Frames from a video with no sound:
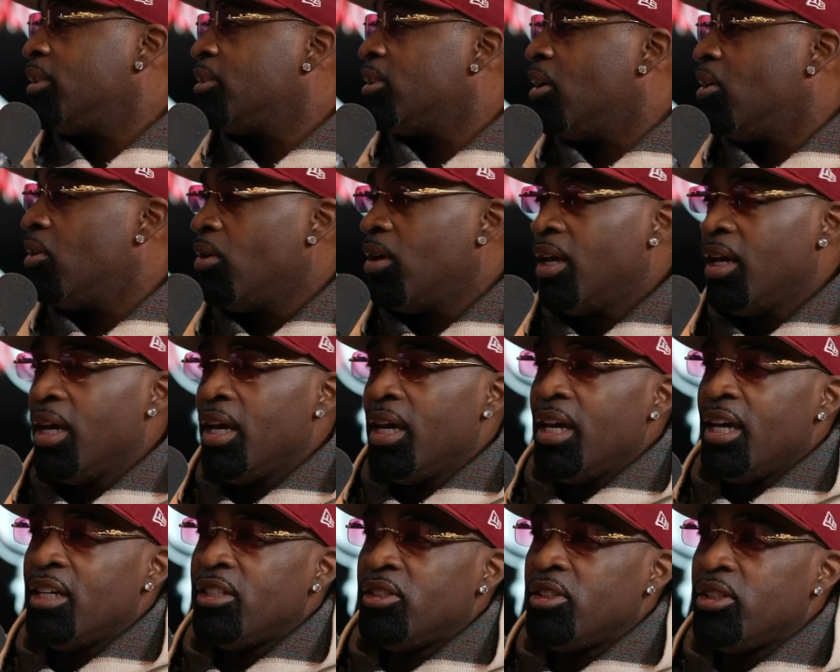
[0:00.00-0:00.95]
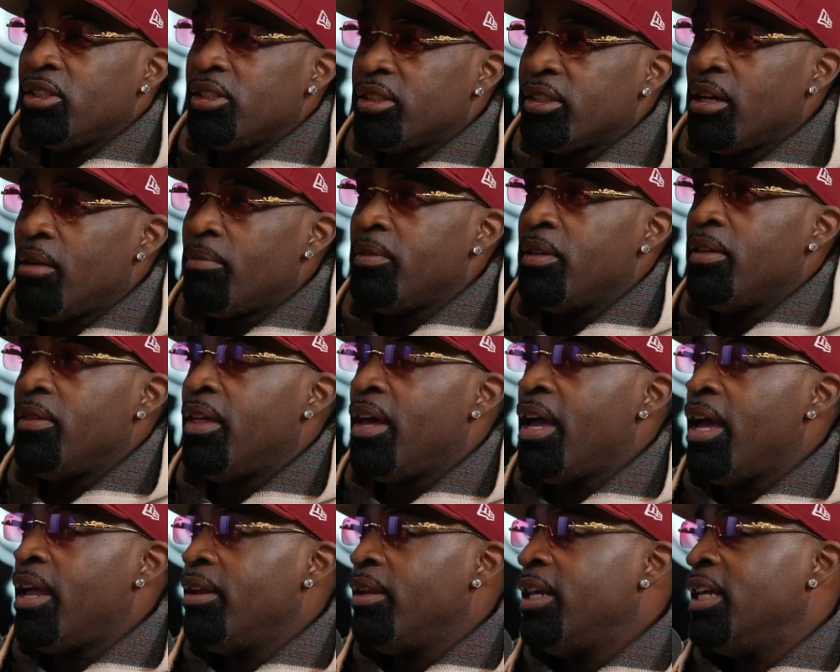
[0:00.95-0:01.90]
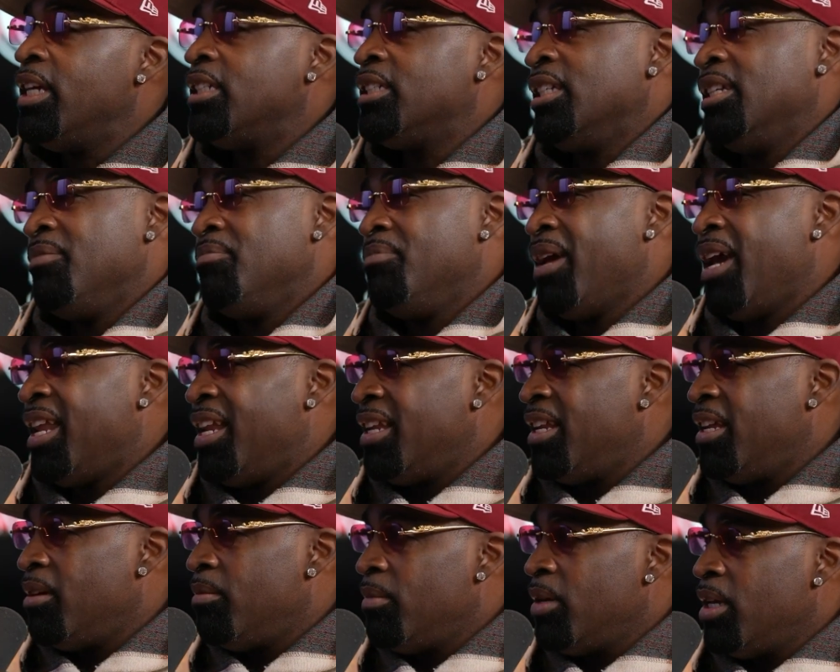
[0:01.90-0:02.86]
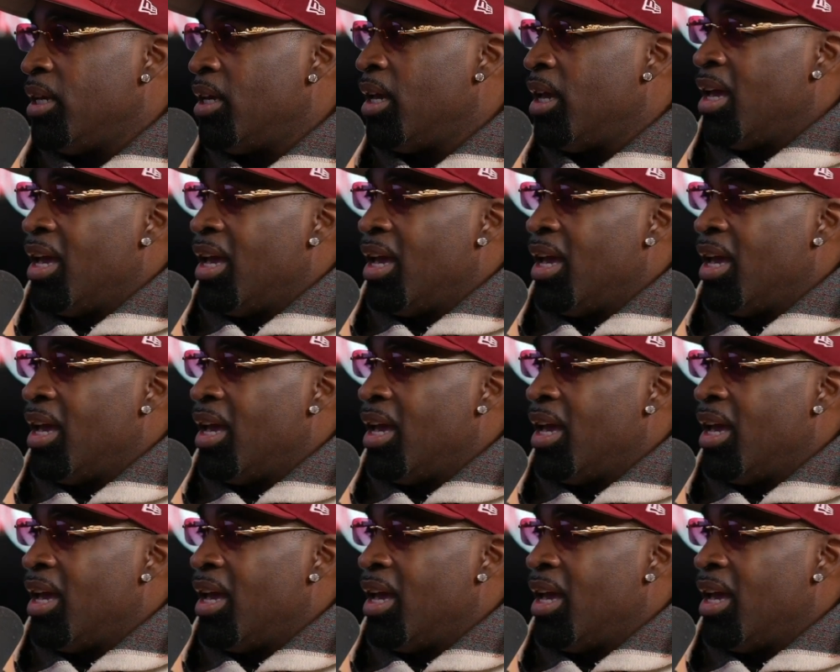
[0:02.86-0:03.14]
So it's just something that is embedded in me,